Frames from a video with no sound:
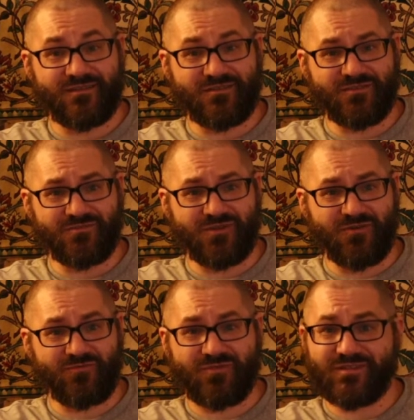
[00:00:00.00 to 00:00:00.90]
you
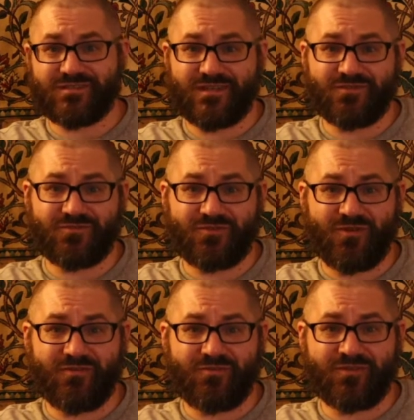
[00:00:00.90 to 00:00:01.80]
don't really tend to
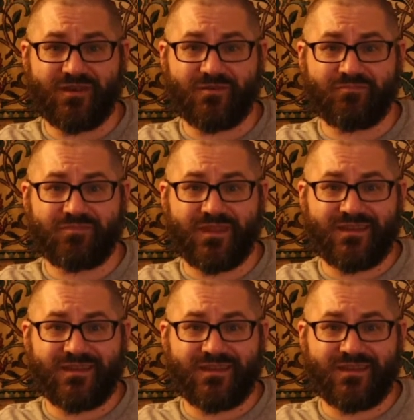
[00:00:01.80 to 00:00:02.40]
agree with them